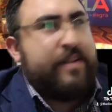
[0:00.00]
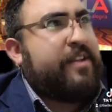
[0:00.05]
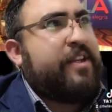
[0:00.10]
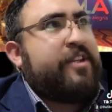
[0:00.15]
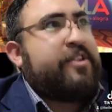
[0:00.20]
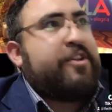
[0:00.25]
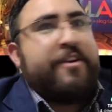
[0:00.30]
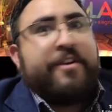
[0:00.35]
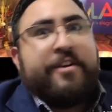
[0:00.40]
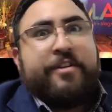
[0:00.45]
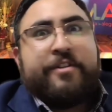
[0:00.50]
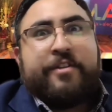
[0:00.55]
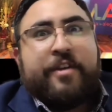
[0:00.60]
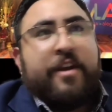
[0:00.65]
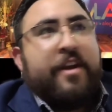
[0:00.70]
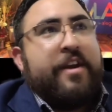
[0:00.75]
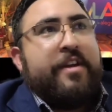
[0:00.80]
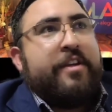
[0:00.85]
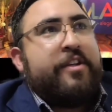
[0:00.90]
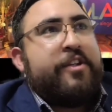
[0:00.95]
The teacher
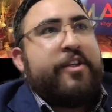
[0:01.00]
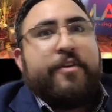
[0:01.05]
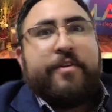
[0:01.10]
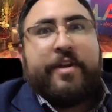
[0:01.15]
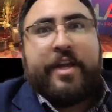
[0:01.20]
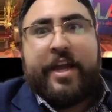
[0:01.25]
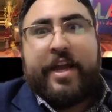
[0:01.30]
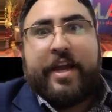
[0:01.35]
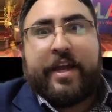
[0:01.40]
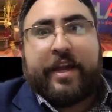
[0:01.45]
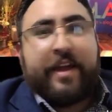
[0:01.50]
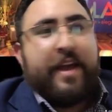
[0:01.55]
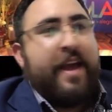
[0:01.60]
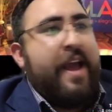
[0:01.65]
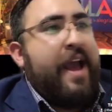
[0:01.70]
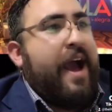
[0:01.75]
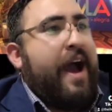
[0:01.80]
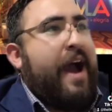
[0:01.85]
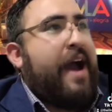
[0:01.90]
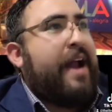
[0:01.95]
is unique
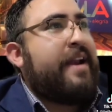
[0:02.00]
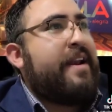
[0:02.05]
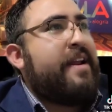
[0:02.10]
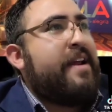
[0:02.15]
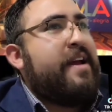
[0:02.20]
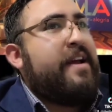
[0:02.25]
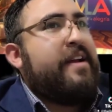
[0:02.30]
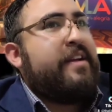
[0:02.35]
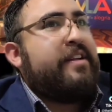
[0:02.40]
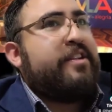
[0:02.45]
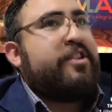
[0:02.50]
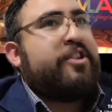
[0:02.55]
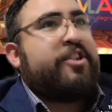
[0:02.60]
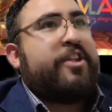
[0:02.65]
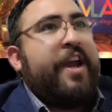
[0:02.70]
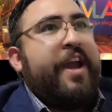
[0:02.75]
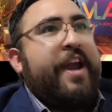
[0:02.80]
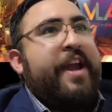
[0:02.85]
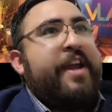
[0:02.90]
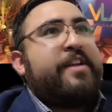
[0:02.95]
and
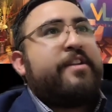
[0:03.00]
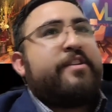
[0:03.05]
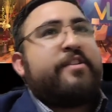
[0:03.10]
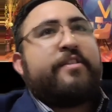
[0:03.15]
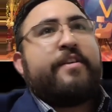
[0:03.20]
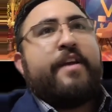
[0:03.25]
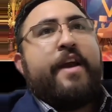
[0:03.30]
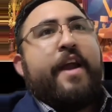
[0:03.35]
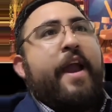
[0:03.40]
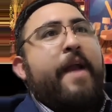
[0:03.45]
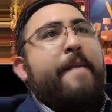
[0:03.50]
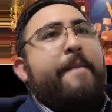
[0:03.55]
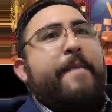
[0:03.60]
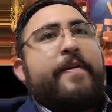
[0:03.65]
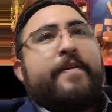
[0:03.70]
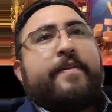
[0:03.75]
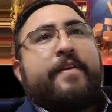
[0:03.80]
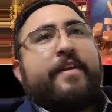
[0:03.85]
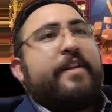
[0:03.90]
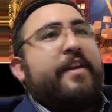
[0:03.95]
change
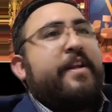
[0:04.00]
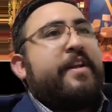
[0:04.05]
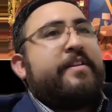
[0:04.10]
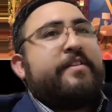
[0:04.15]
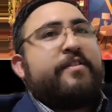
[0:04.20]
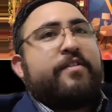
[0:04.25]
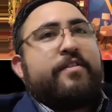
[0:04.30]
everything